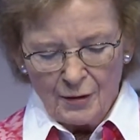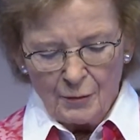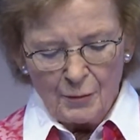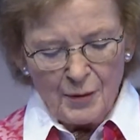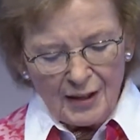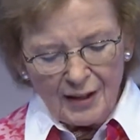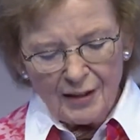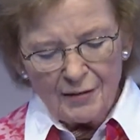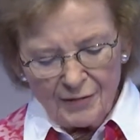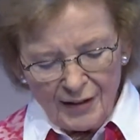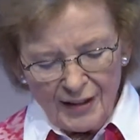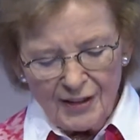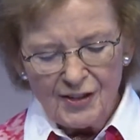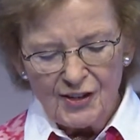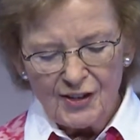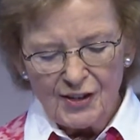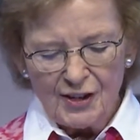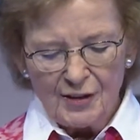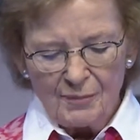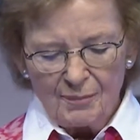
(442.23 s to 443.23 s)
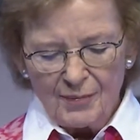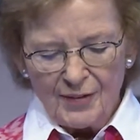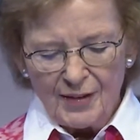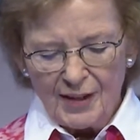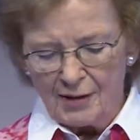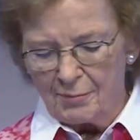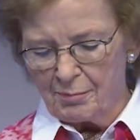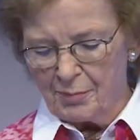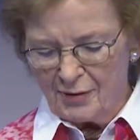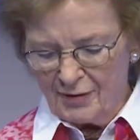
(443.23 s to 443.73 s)
We're convinced
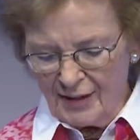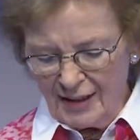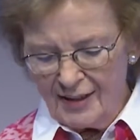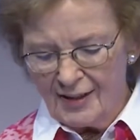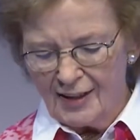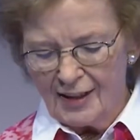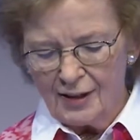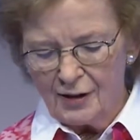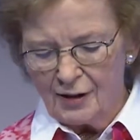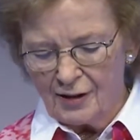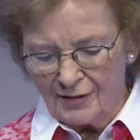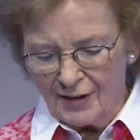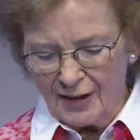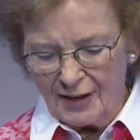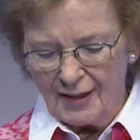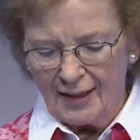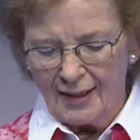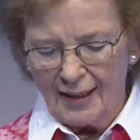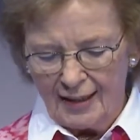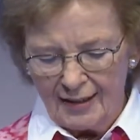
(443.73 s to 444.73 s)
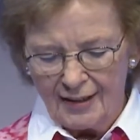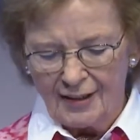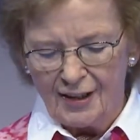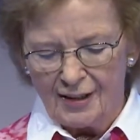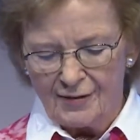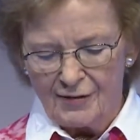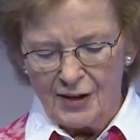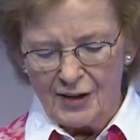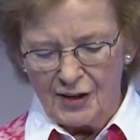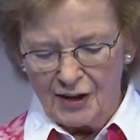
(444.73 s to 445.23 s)
that providing universal health
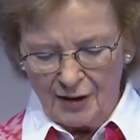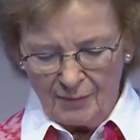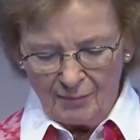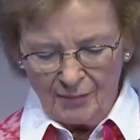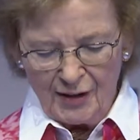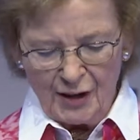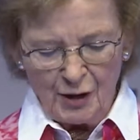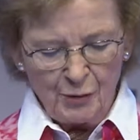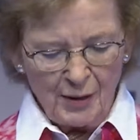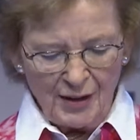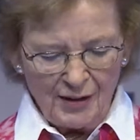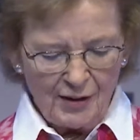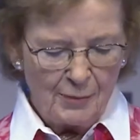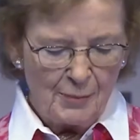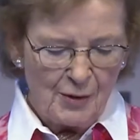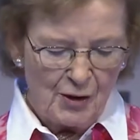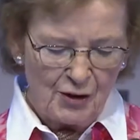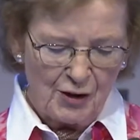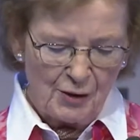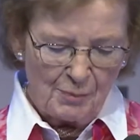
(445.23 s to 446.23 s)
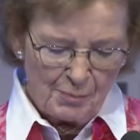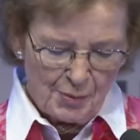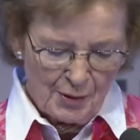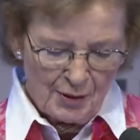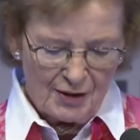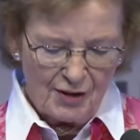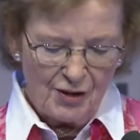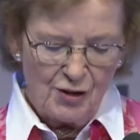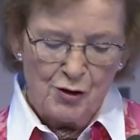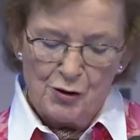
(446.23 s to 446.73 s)
coverage is one of the most
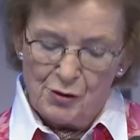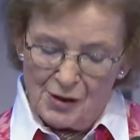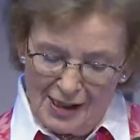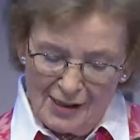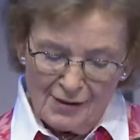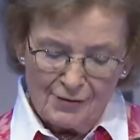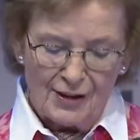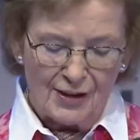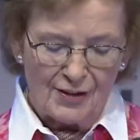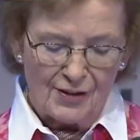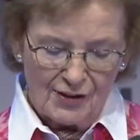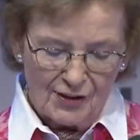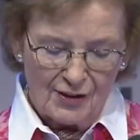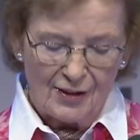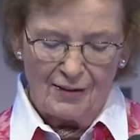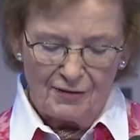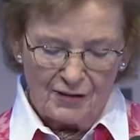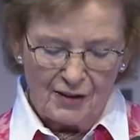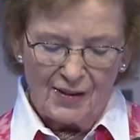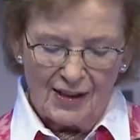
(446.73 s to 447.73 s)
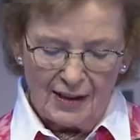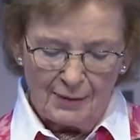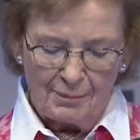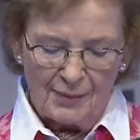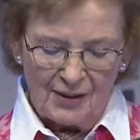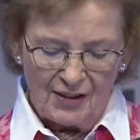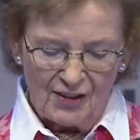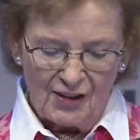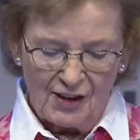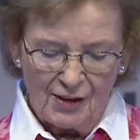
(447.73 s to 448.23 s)
important drivers of
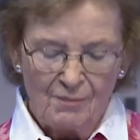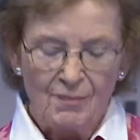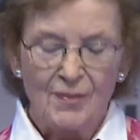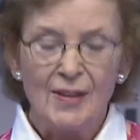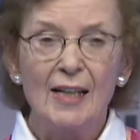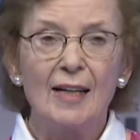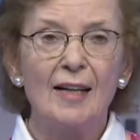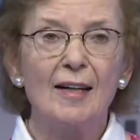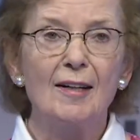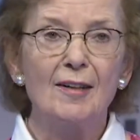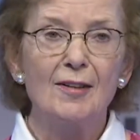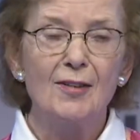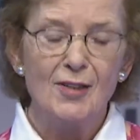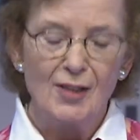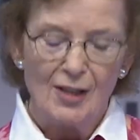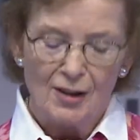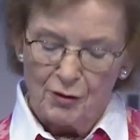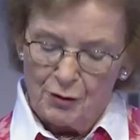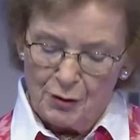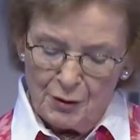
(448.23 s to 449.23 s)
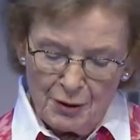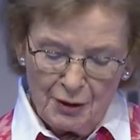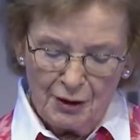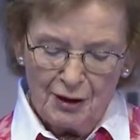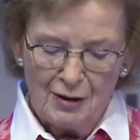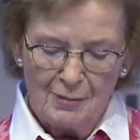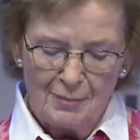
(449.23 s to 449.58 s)
development and a crucial